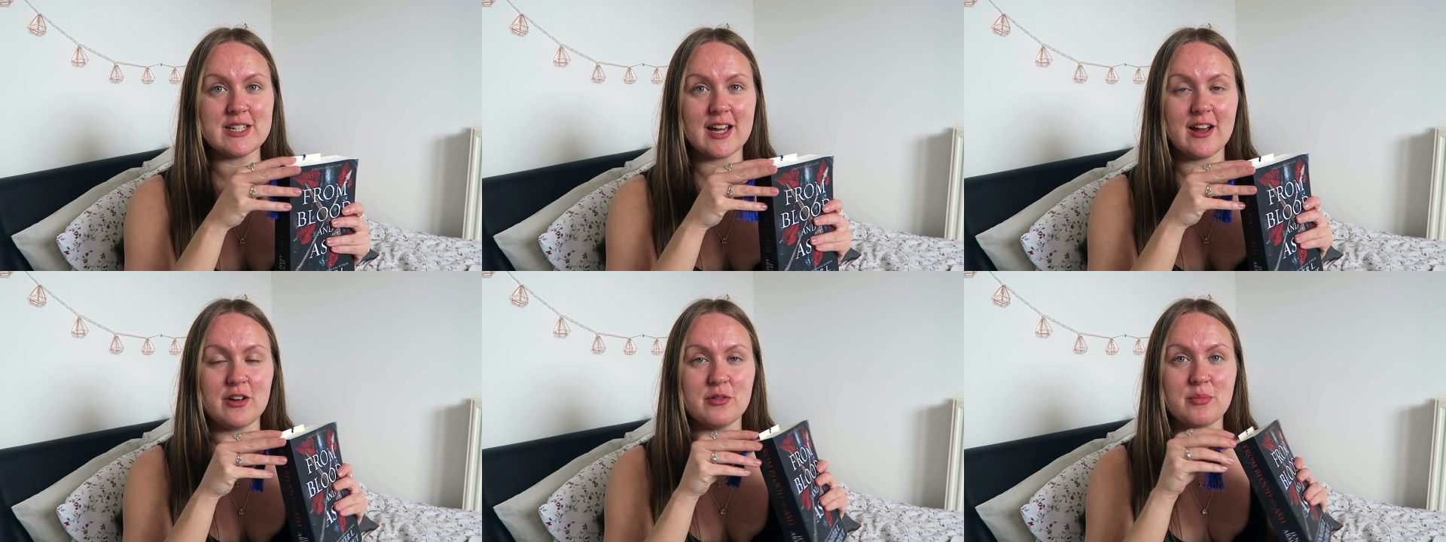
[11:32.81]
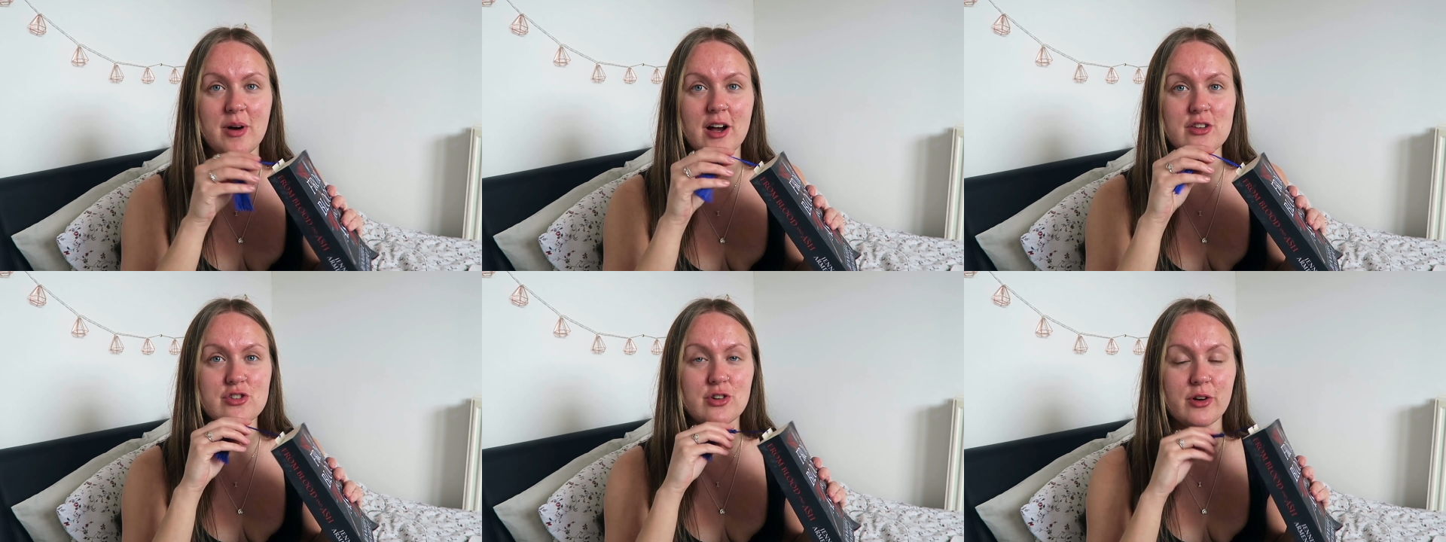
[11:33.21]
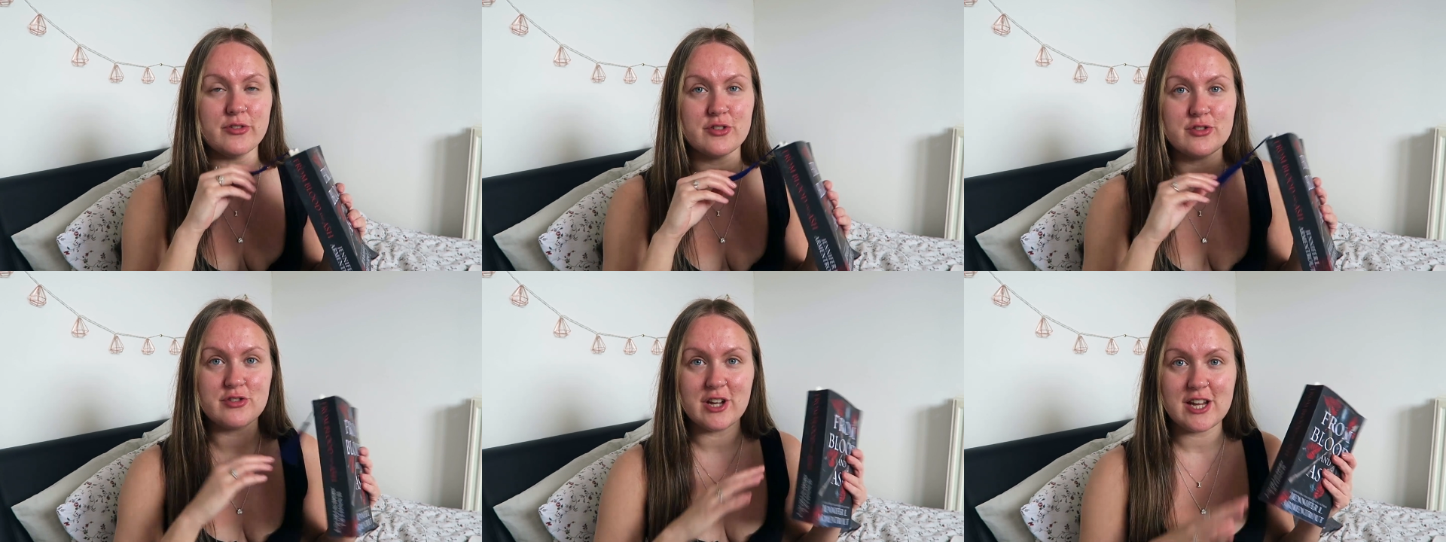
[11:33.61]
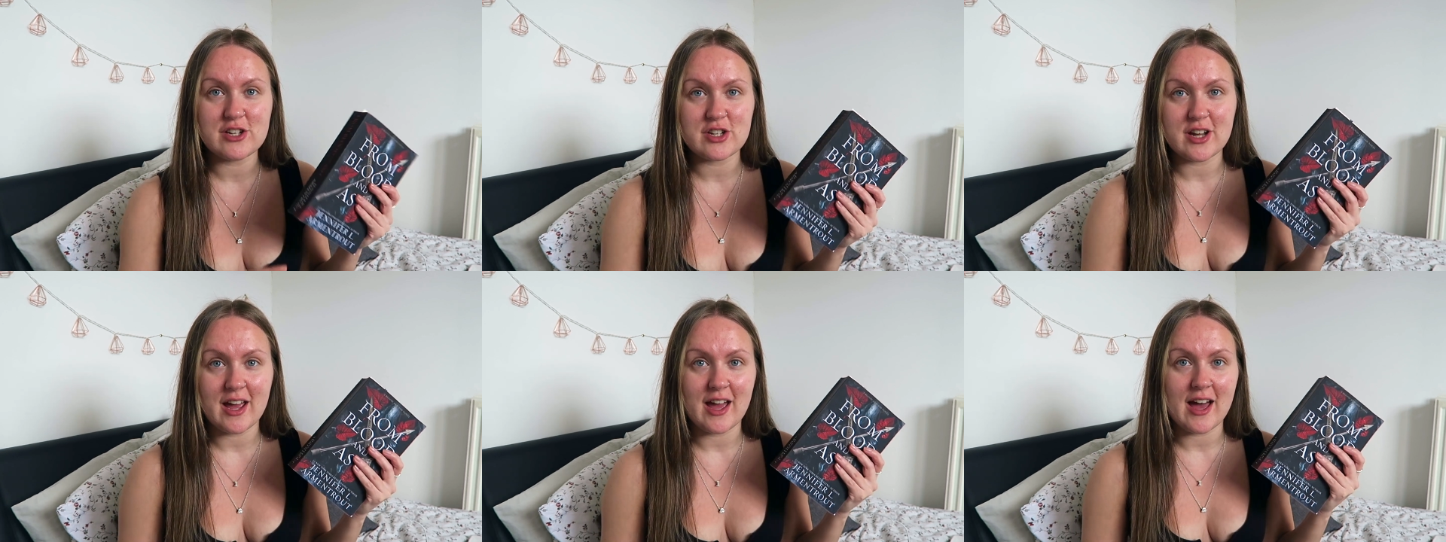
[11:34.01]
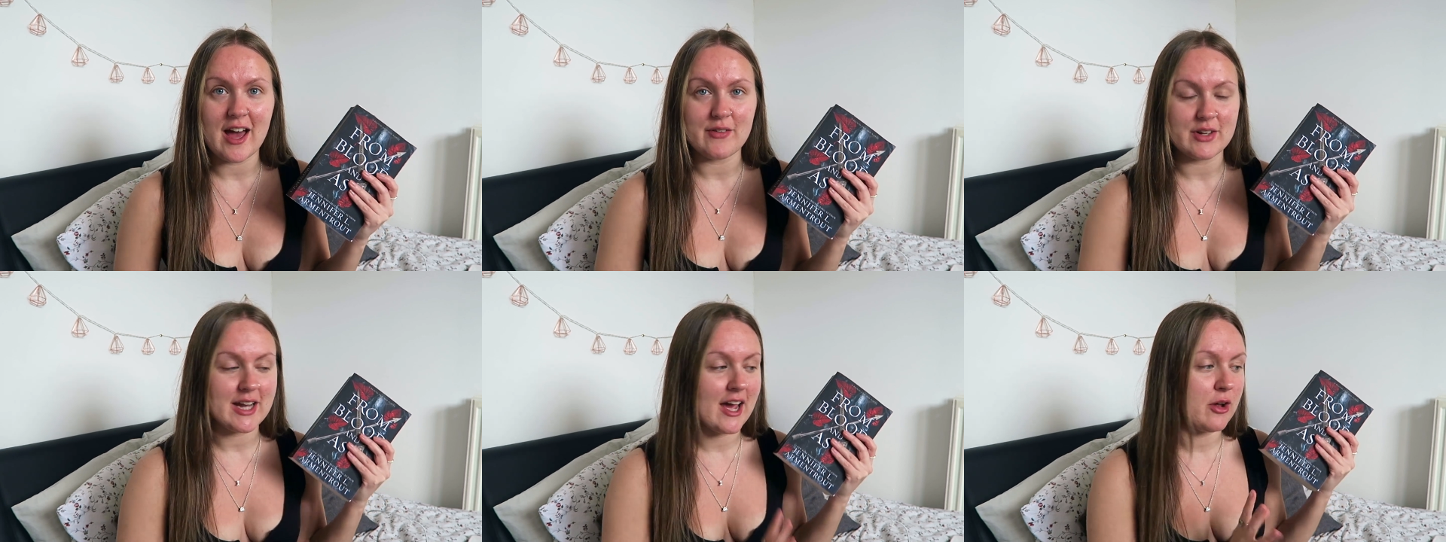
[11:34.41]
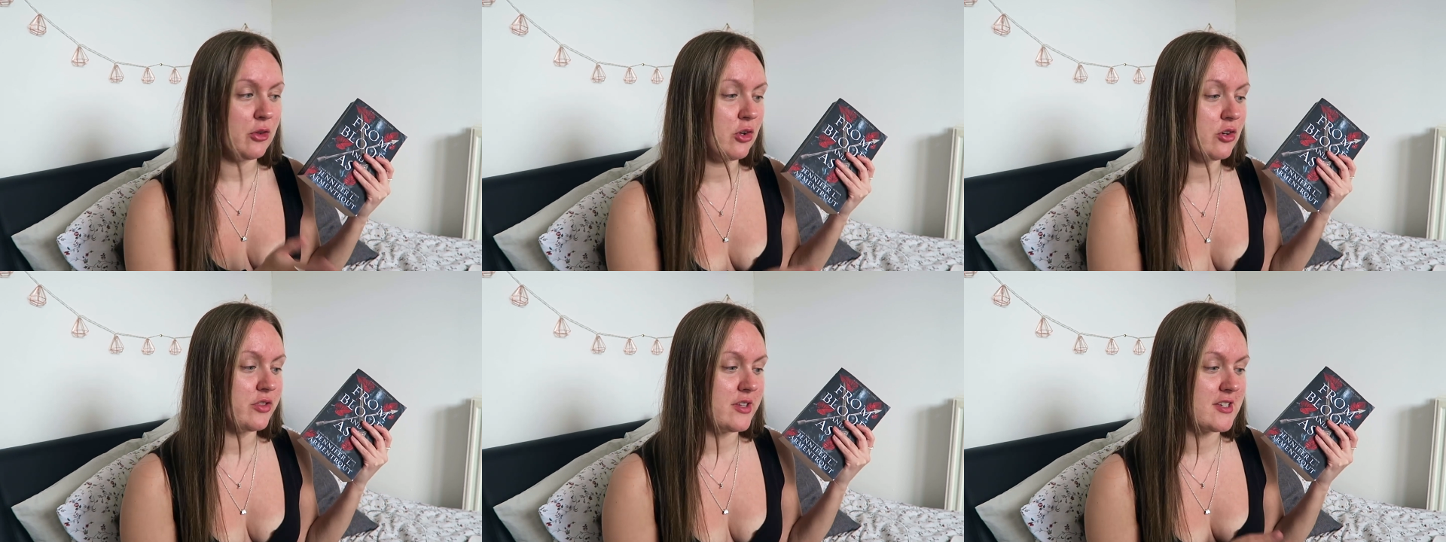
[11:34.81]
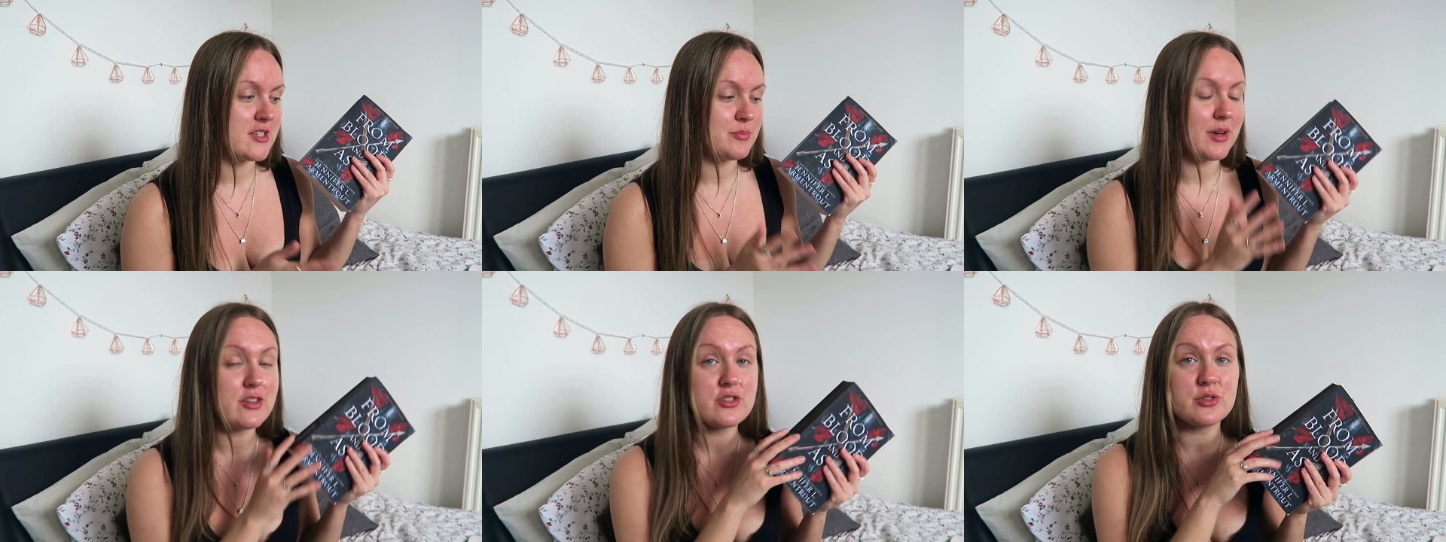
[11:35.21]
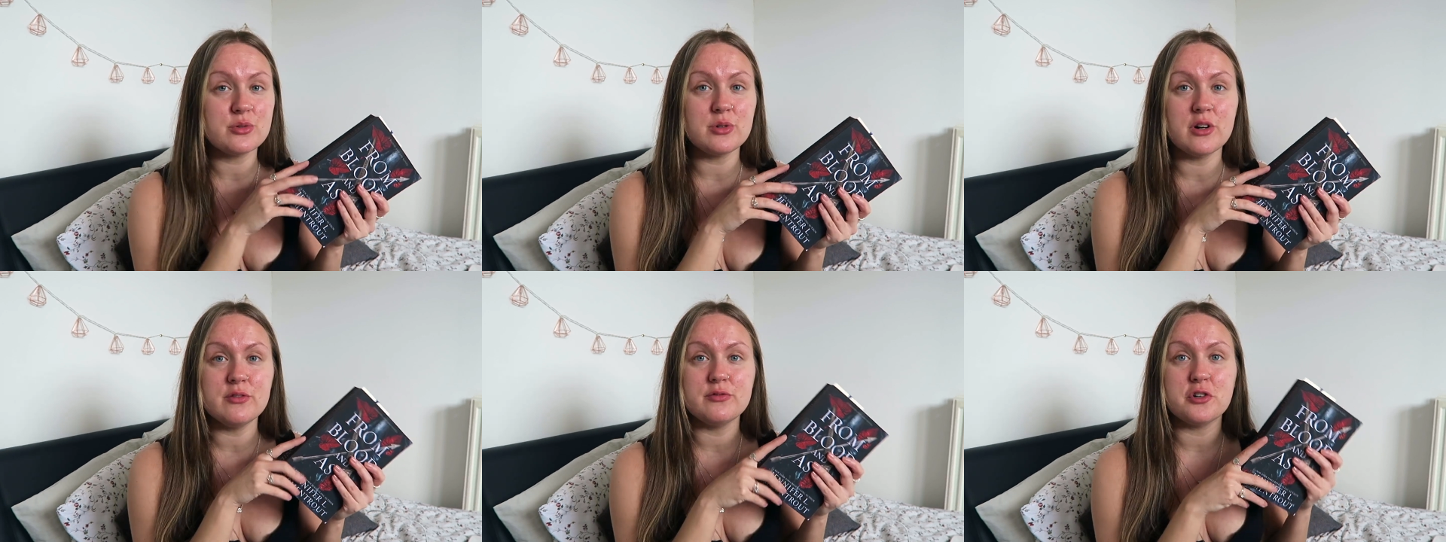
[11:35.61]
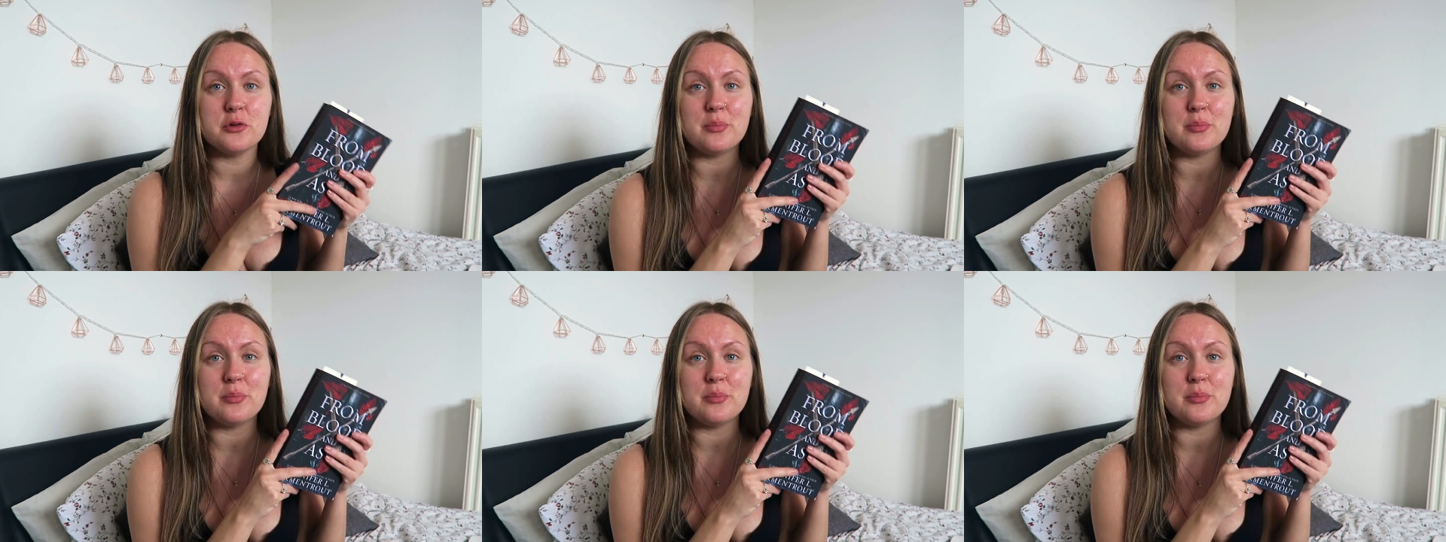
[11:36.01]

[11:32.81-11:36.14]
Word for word: how much concentration I have, and how long these sprints go on for,